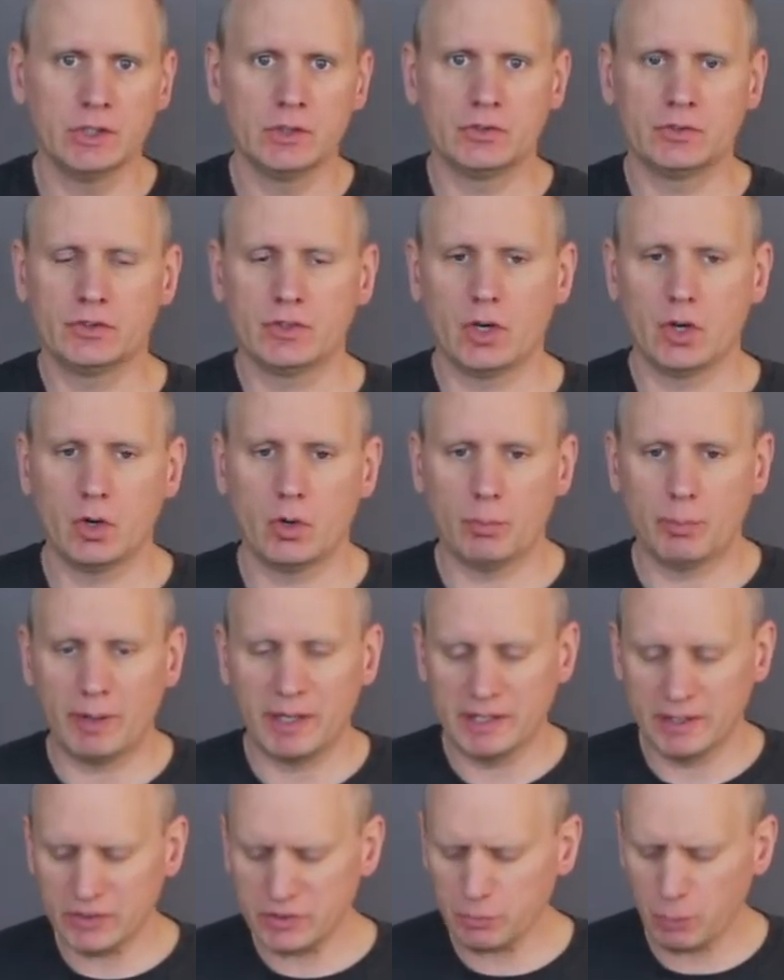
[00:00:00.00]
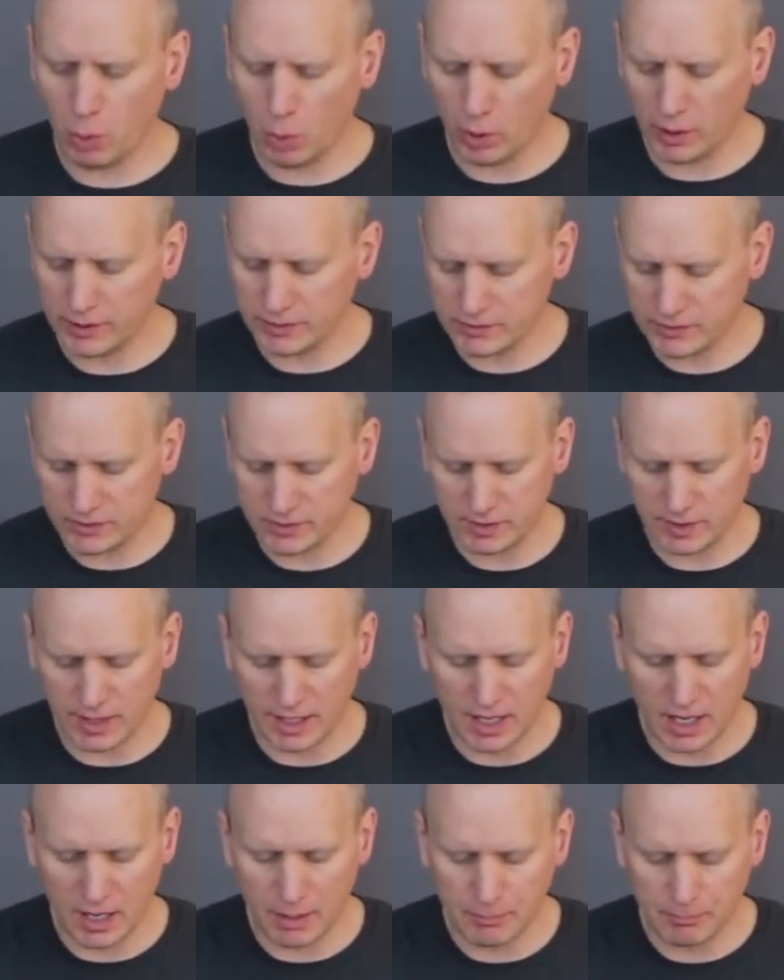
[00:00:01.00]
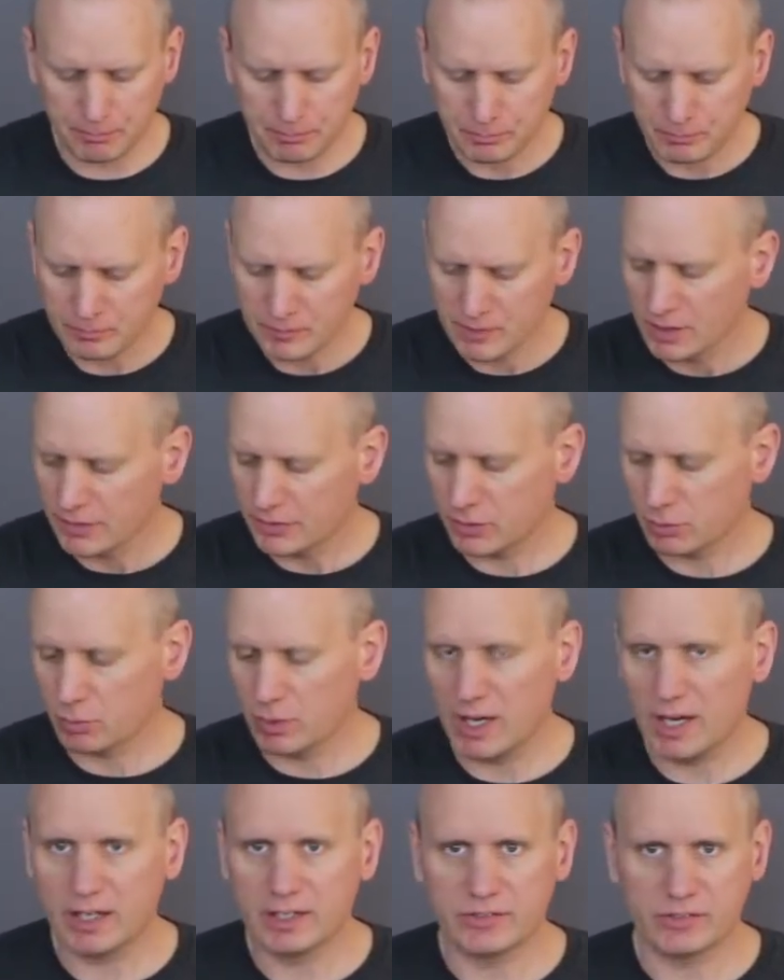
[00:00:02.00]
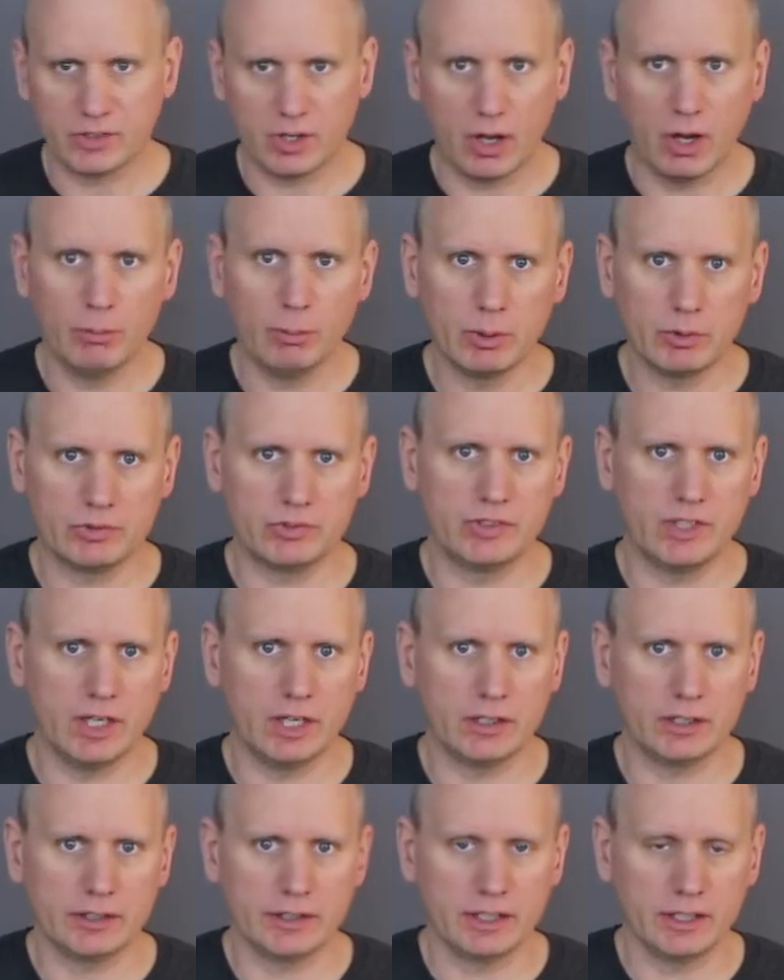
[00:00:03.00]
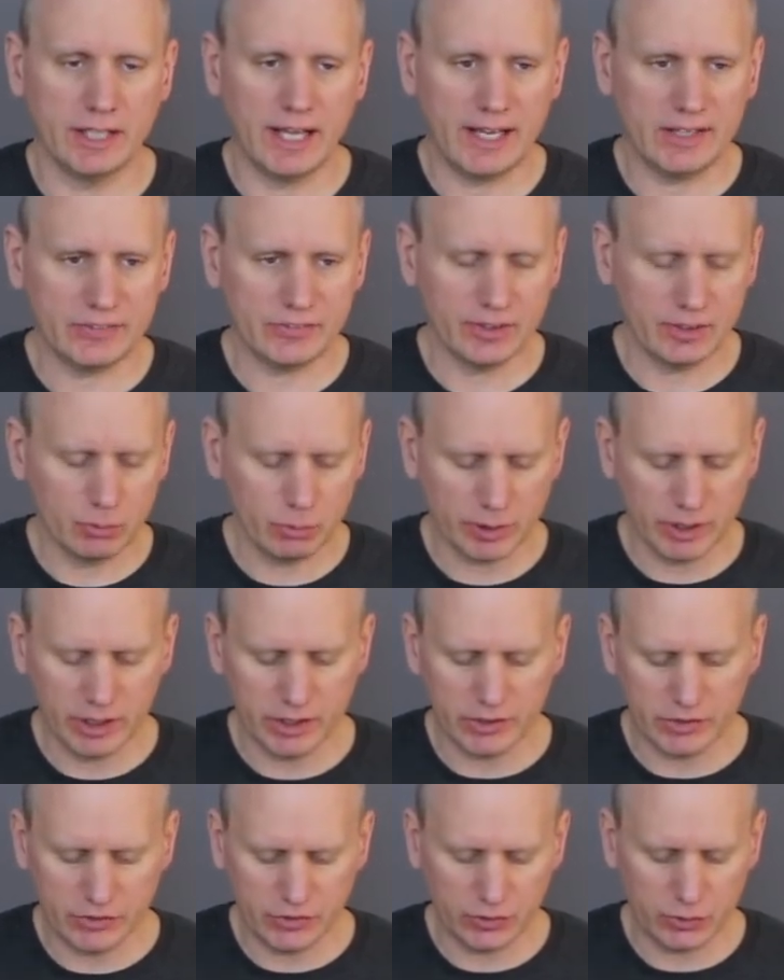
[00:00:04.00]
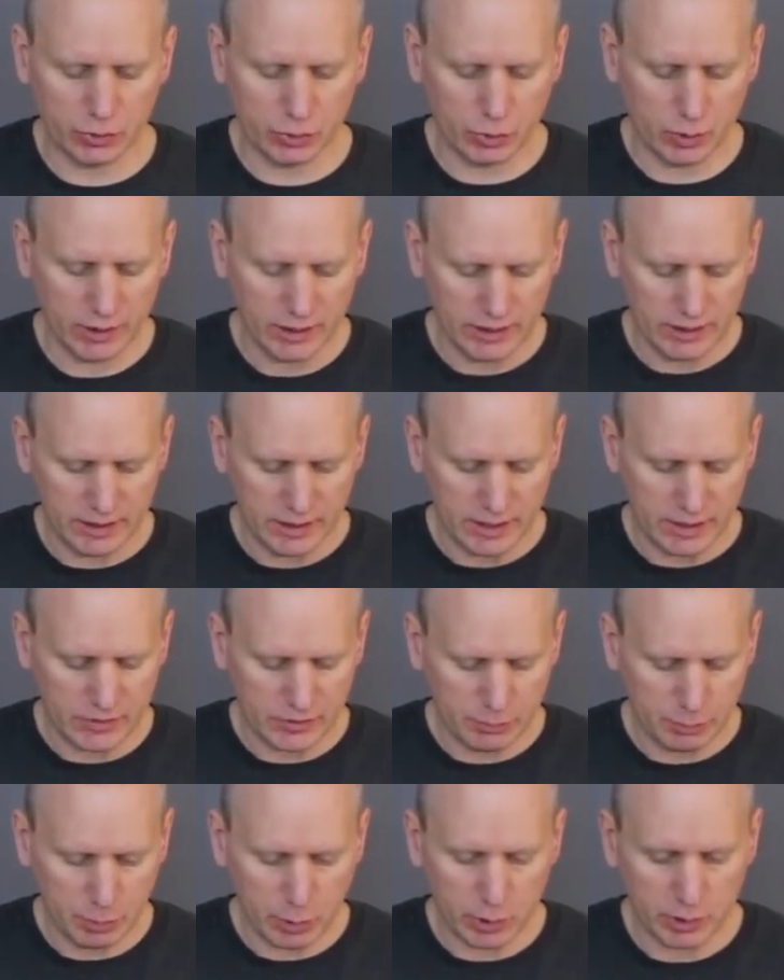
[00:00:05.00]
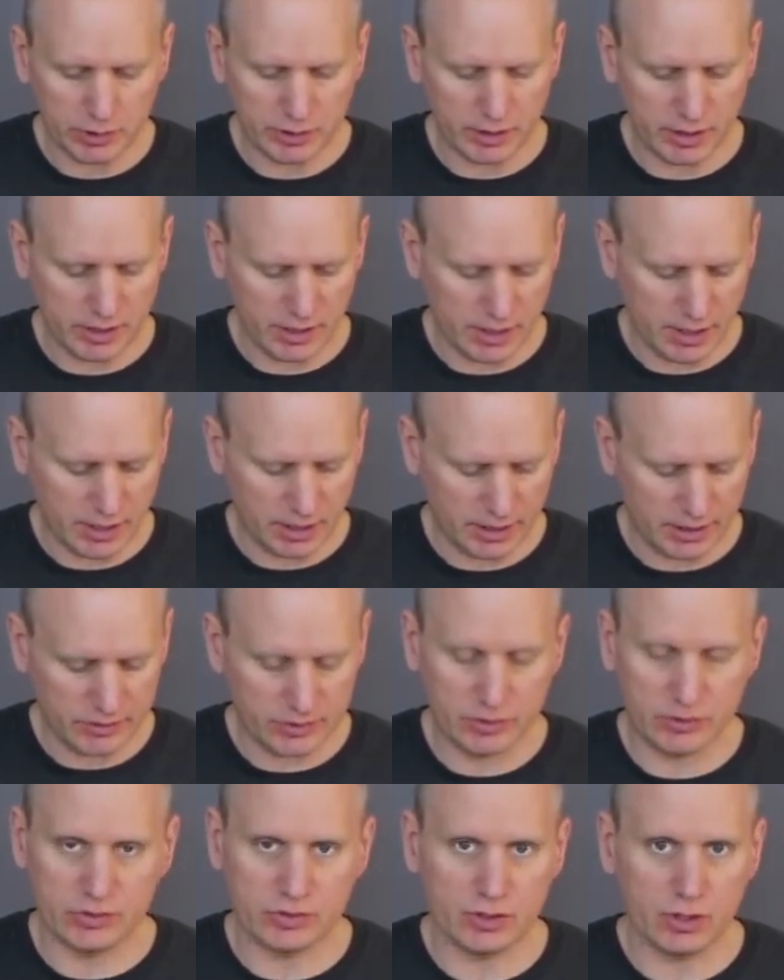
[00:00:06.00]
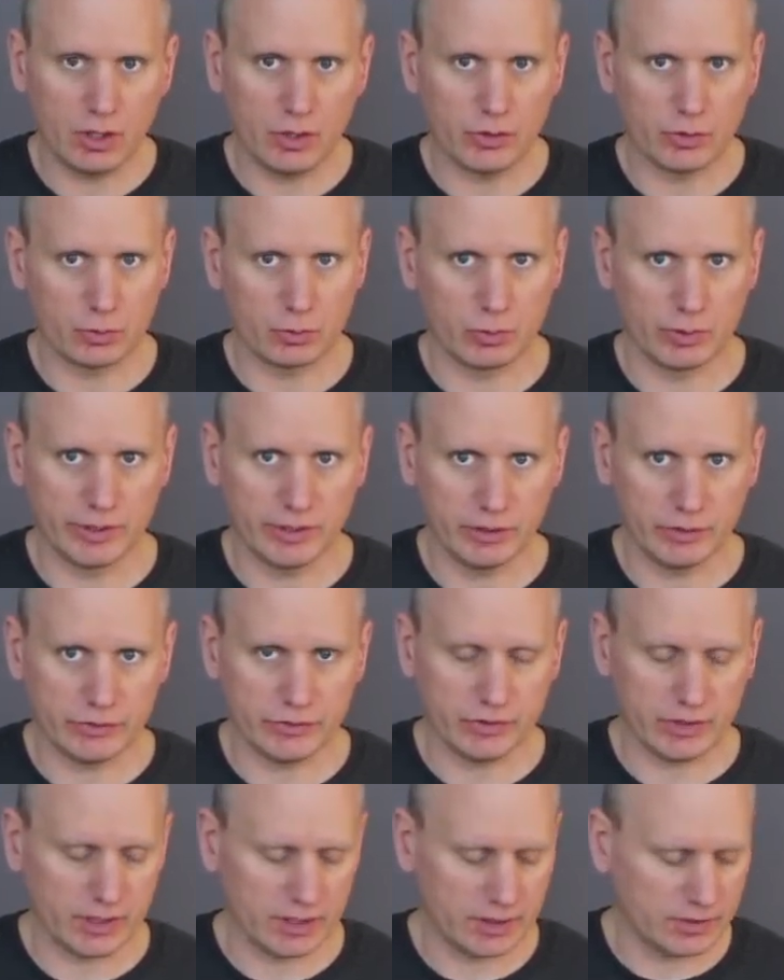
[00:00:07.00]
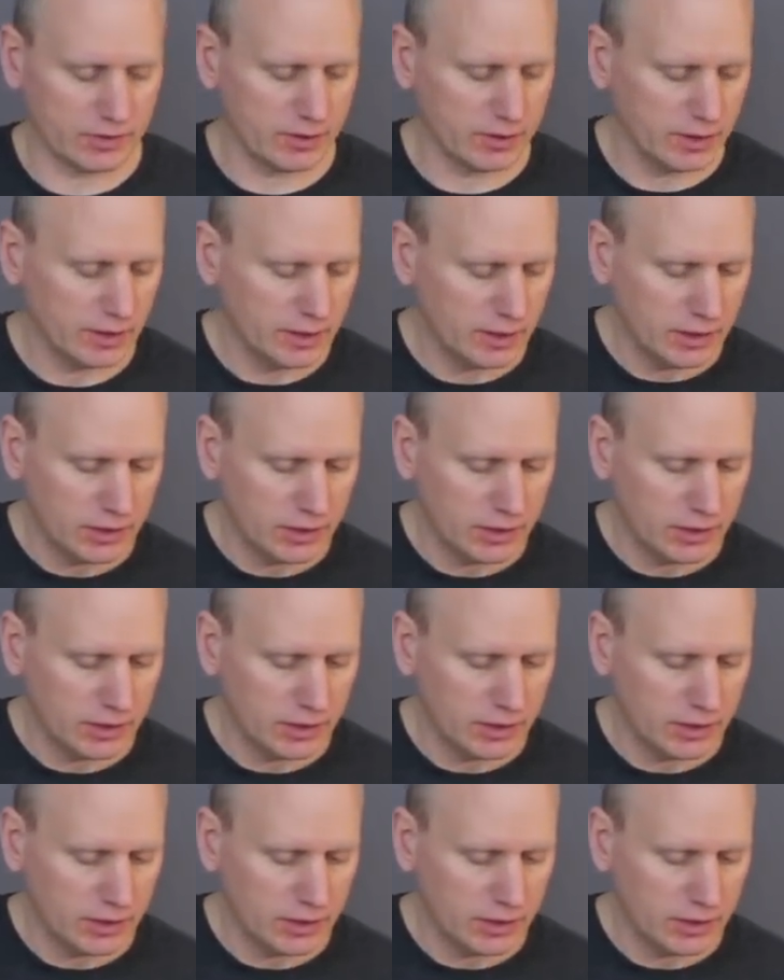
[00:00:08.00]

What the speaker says: So by this point, the rod is almost done. The last thing we're going to do is install the reel seat.